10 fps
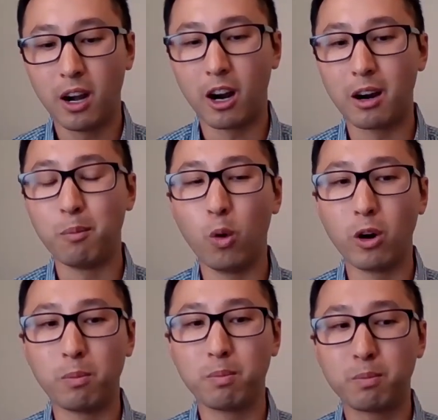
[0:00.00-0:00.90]
are
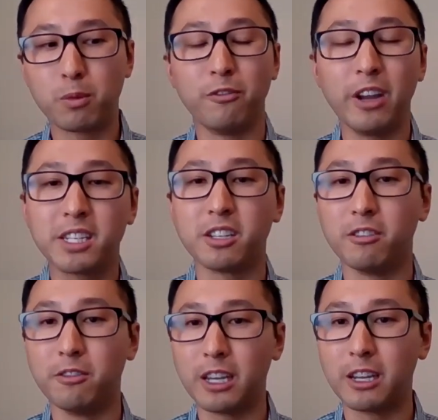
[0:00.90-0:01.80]
more
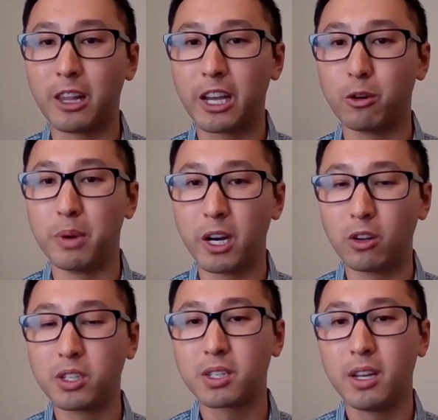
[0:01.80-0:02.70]
pervasive in lighter
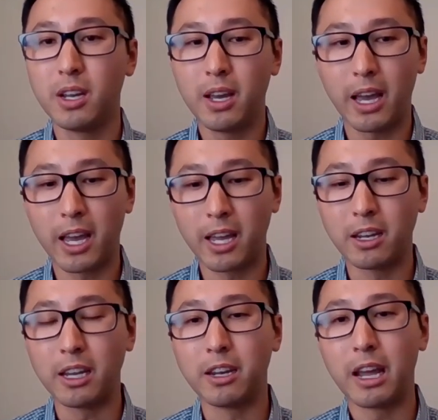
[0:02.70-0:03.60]
barrels,
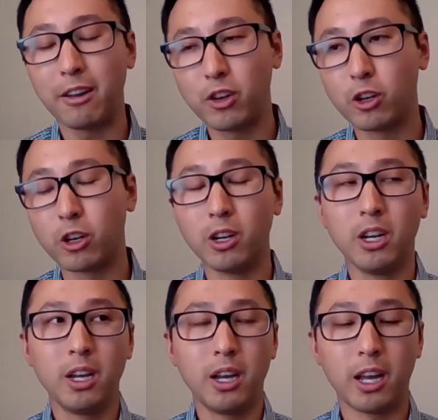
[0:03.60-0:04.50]
and in heavier